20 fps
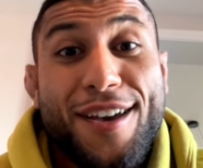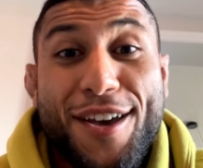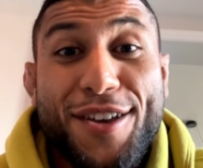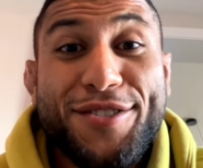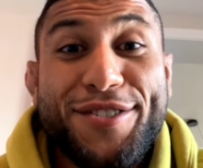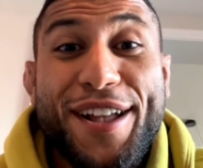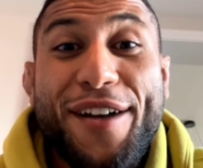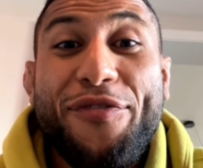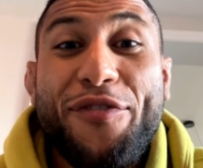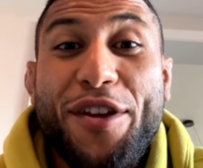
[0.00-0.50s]

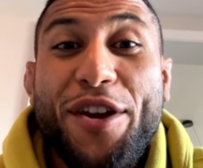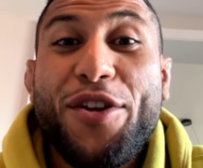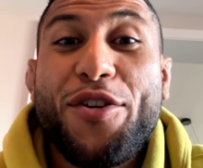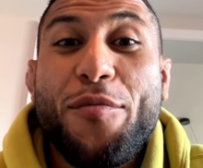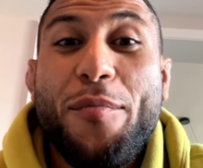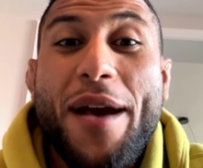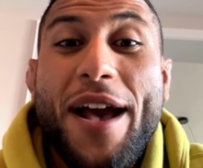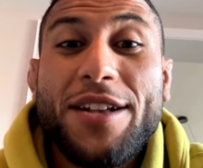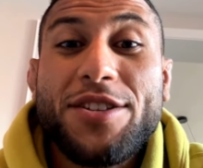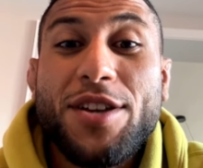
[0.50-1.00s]
It's definitely a
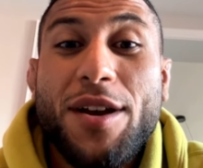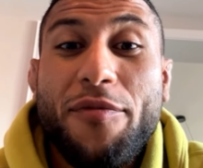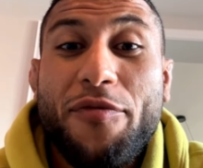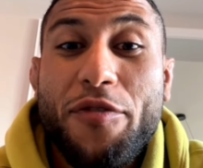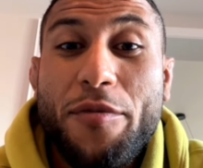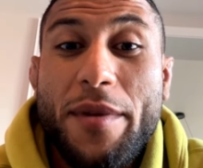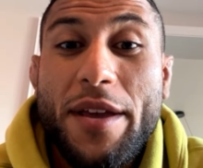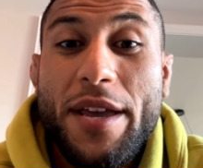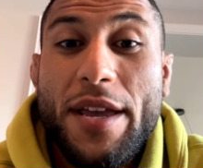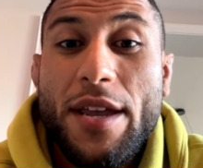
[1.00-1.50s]
good matchup
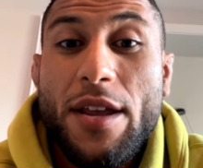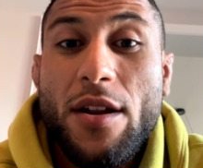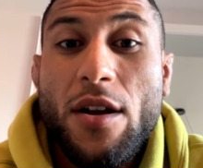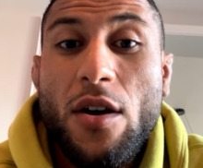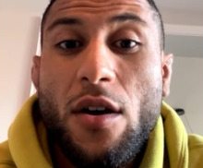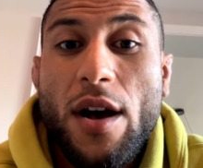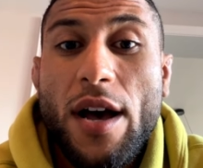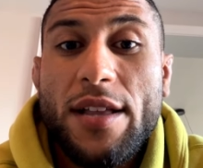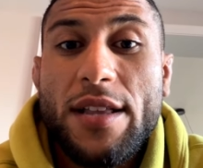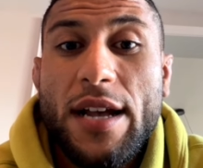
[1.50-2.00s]
for me. You
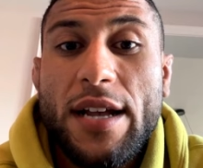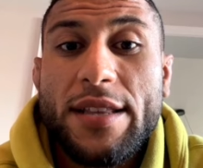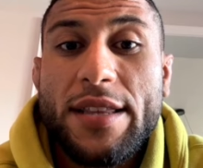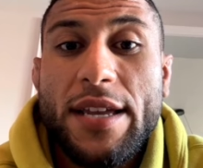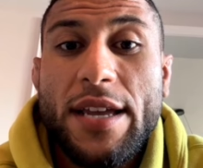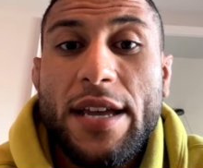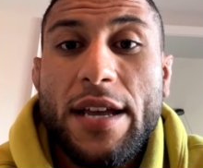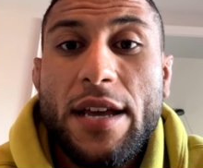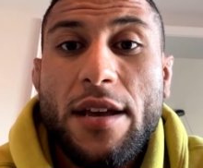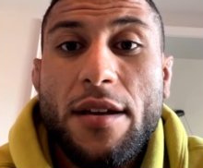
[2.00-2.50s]
know, I I
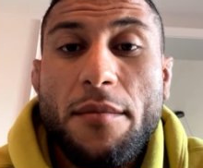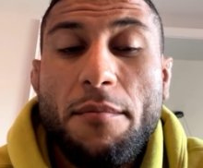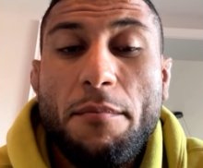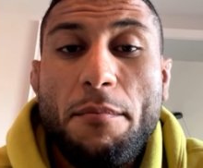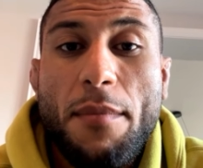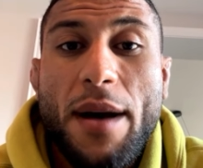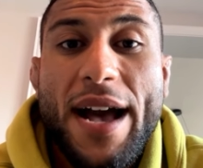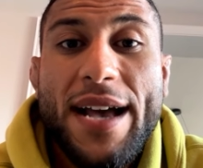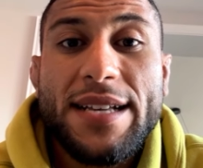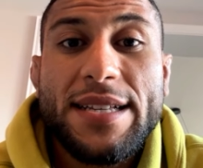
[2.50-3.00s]
think
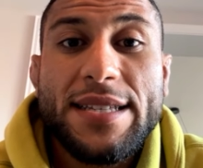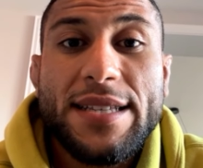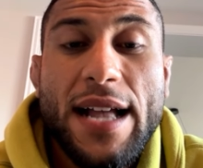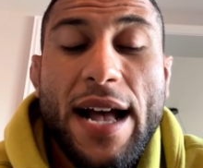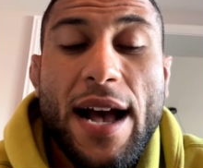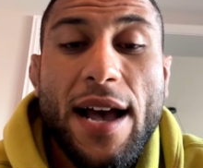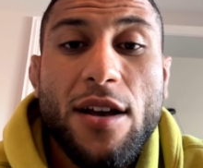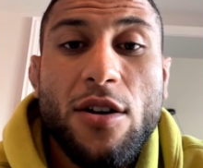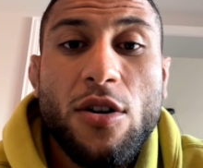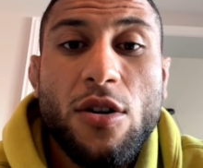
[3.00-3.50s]
my
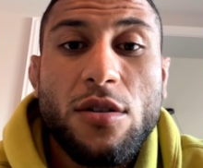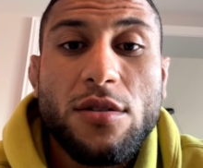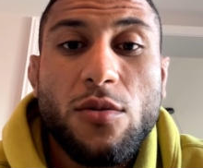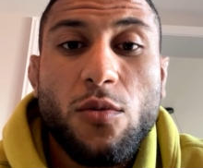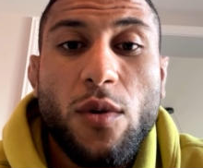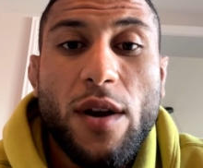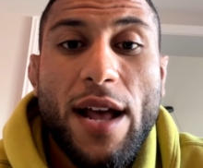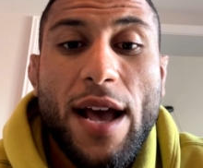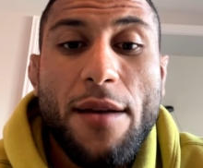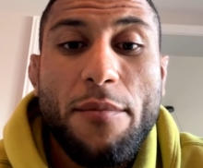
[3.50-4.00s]
style,
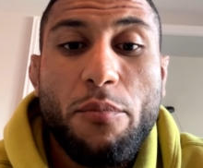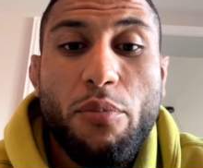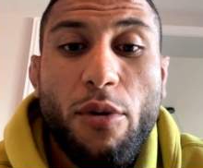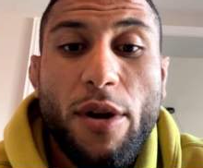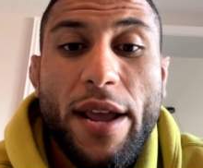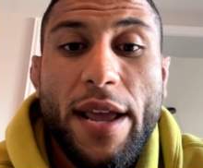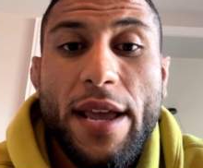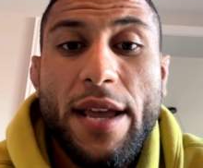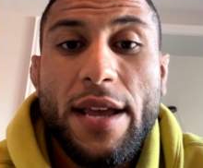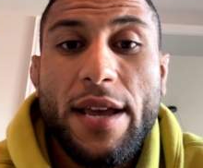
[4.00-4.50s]
what I
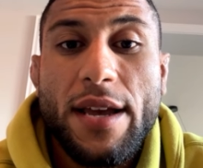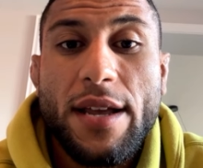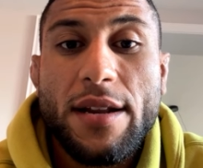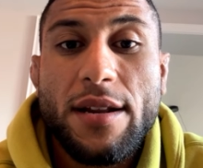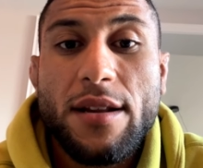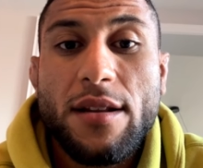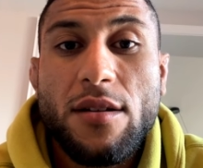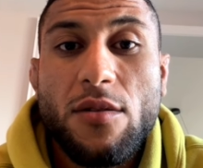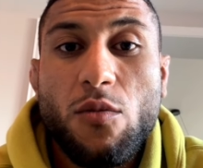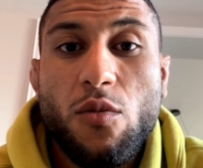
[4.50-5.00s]
bring,
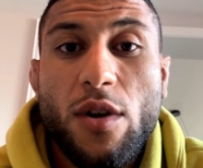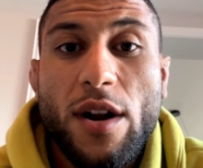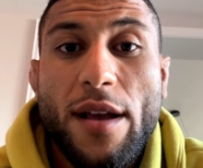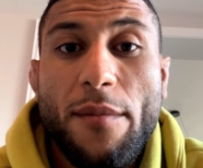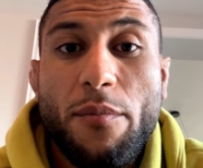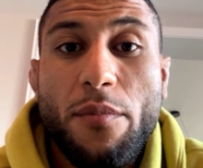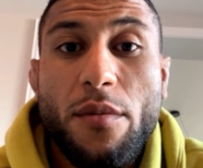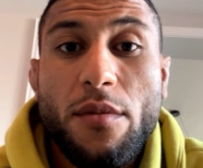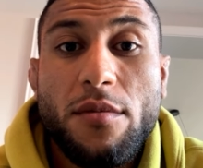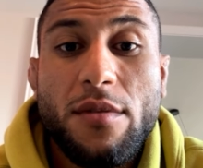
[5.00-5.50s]
and what
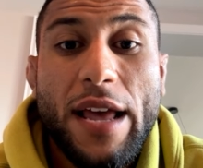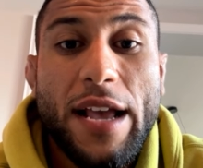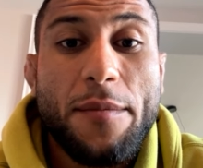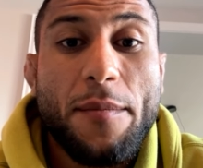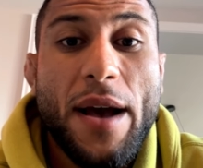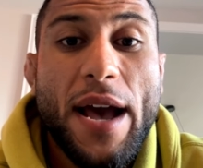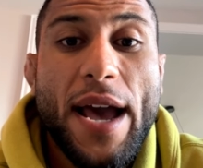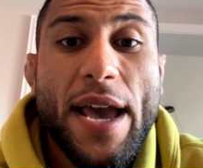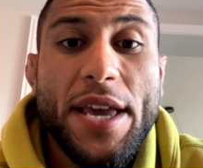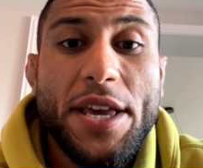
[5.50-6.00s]
I like
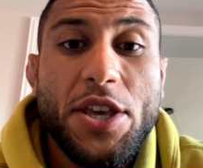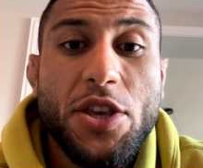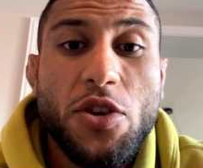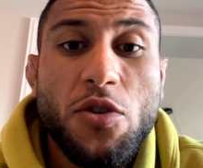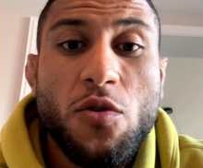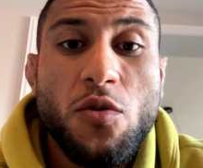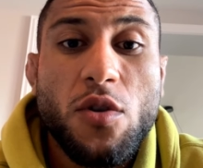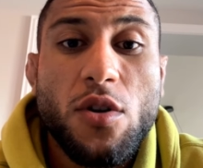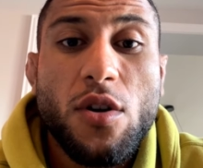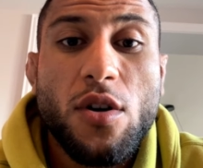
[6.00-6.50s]
my I
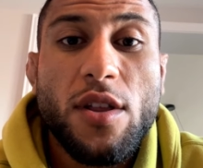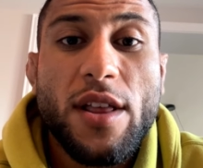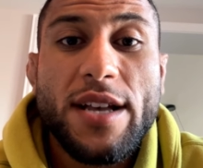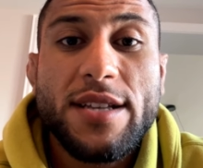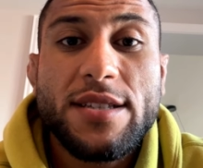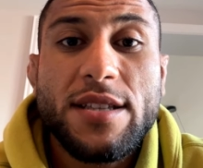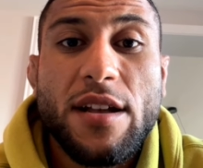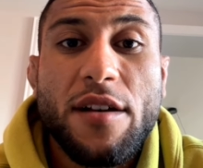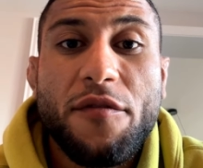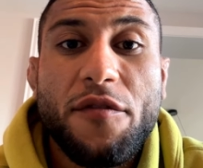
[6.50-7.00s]
Q and all
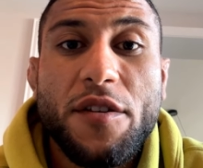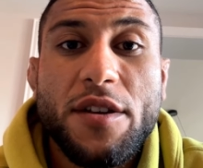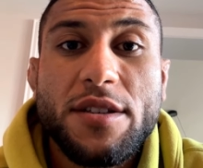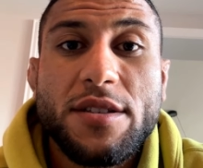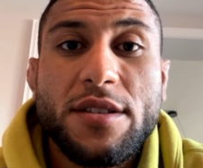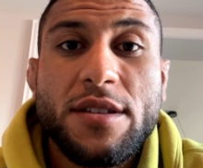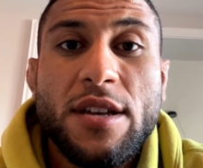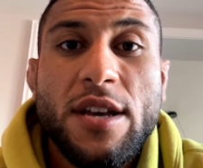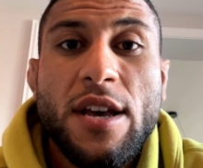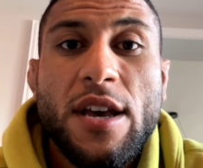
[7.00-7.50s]
that stuff,
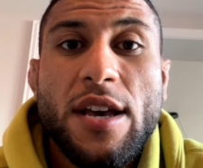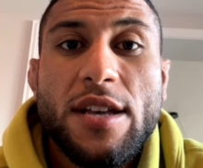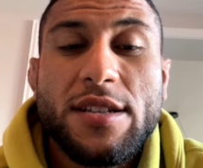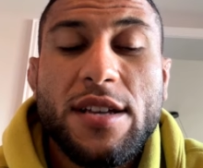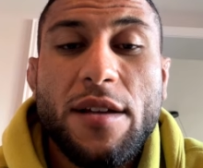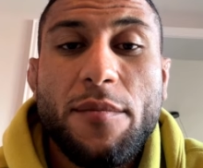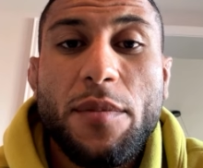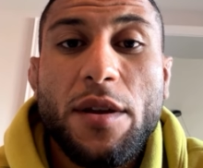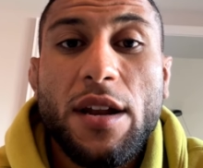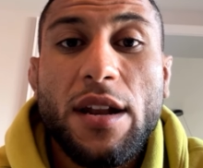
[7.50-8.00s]
it's
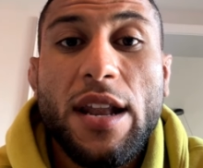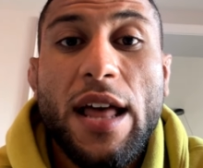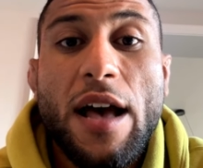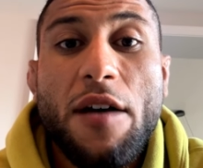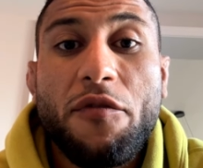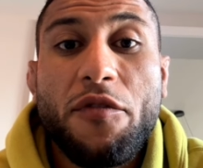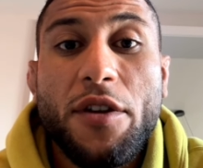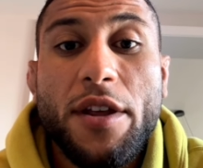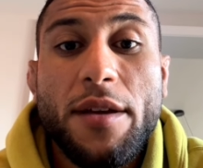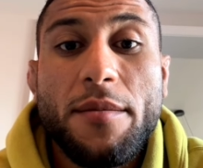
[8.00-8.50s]
going to be a
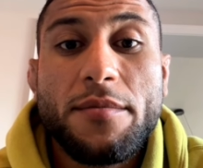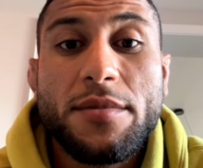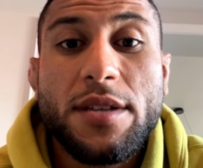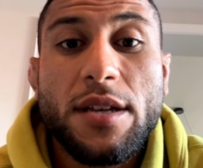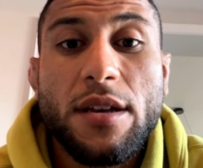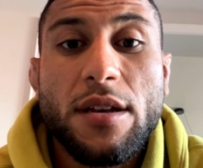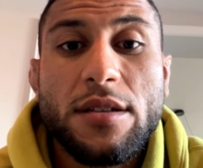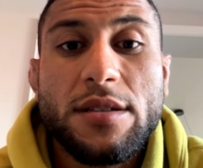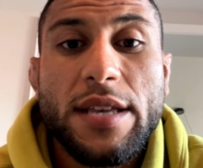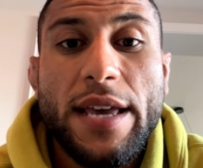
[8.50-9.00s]
lot for him
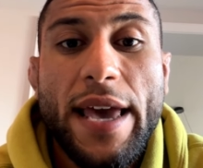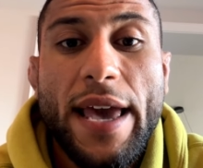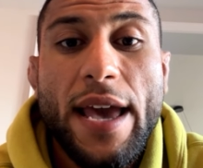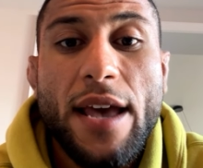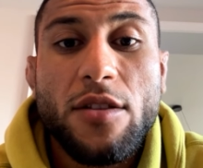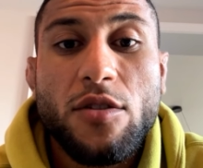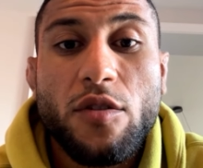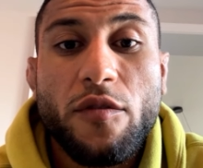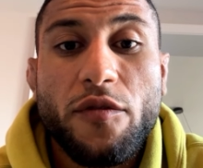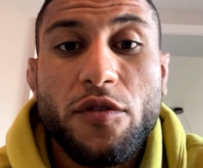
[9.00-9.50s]
to to
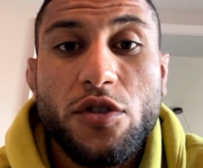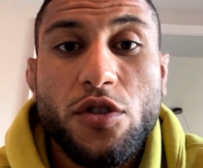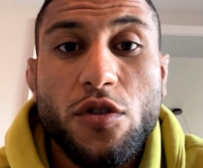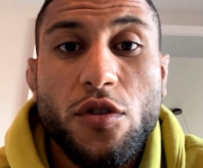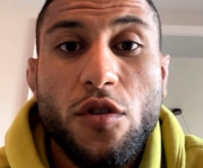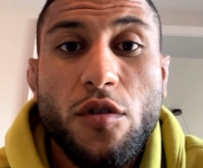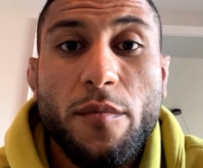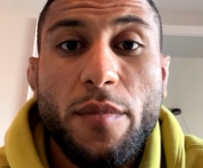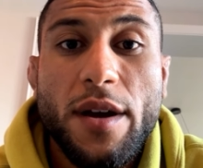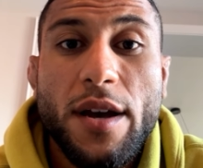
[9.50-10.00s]
handle for
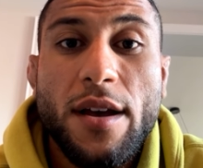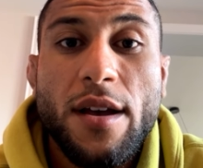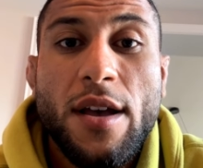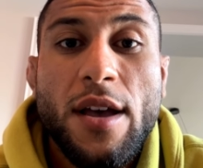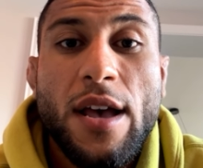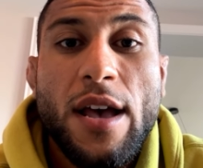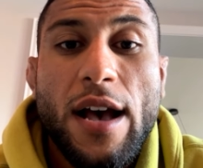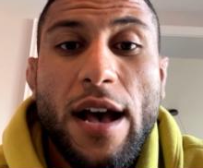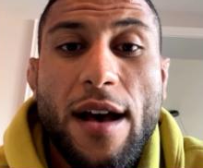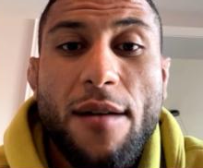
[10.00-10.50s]
sure, but
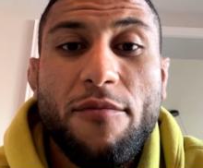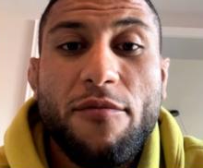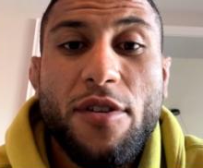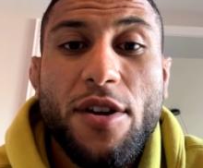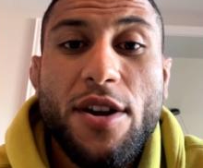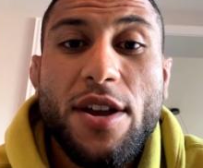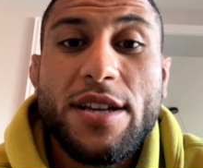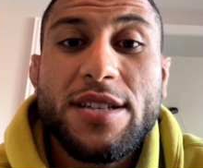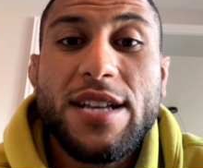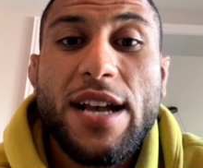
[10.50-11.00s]
I'm
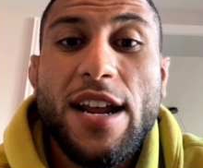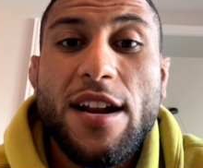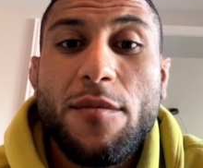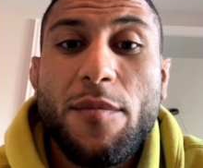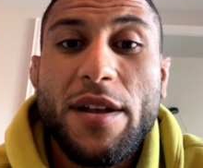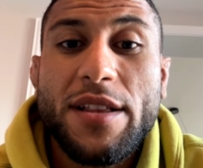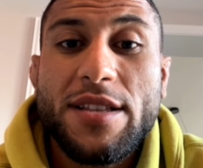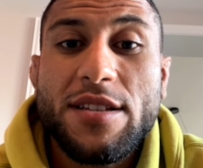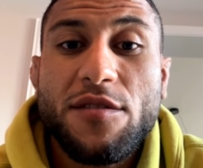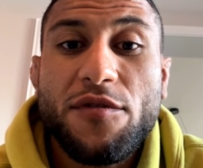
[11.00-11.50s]
very excited
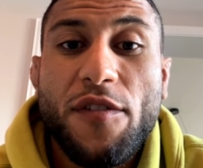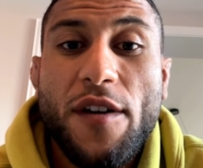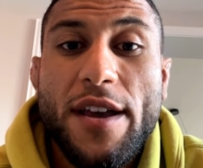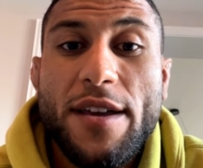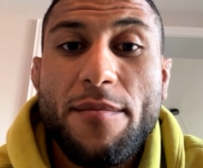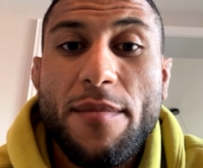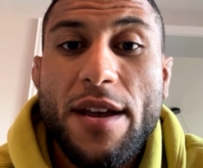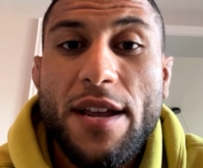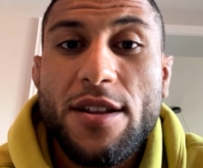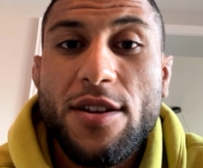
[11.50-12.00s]
about this
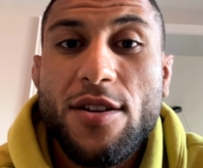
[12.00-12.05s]
fight, man.